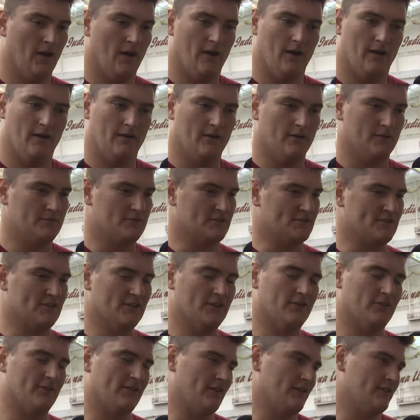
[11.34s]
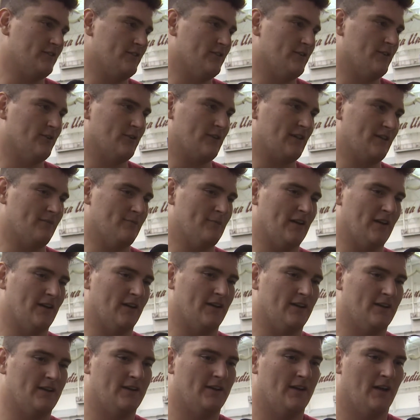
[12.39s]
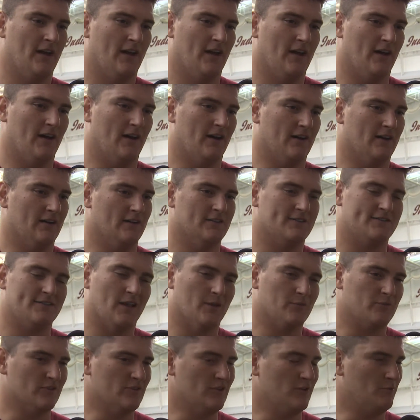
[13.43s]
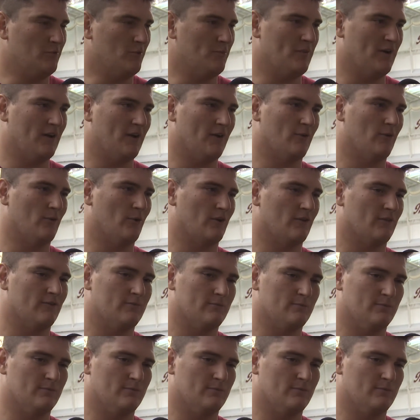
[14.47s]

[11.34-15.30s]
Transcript: Uh, just little things, you know, getting my uh, steps a little bit better, work,